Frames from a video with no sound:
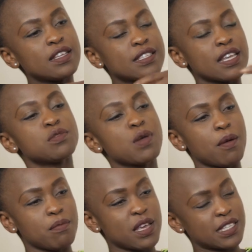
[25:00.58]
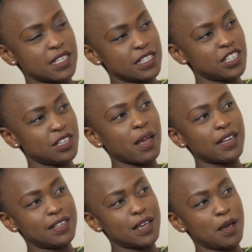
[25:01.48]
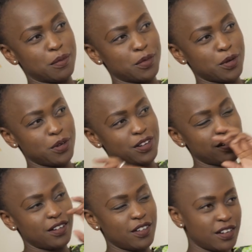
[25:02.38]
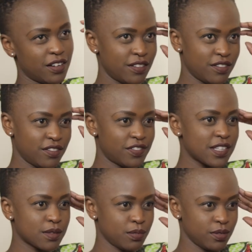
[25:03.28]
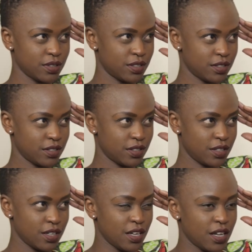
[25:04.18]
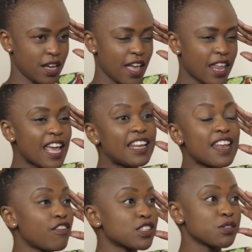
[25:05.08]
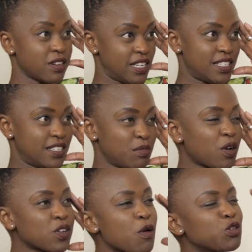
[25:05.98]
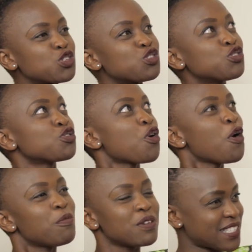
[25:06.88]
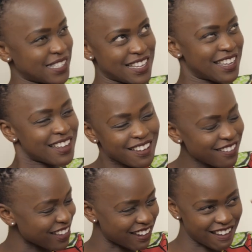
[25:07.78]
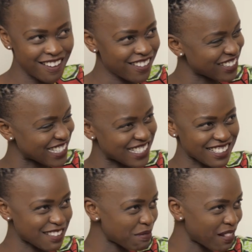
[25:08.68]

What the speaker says: he sent me a message in my DM on Facebook. Mm-hmm. And I never saw it because I was so busy, you know, with Siasa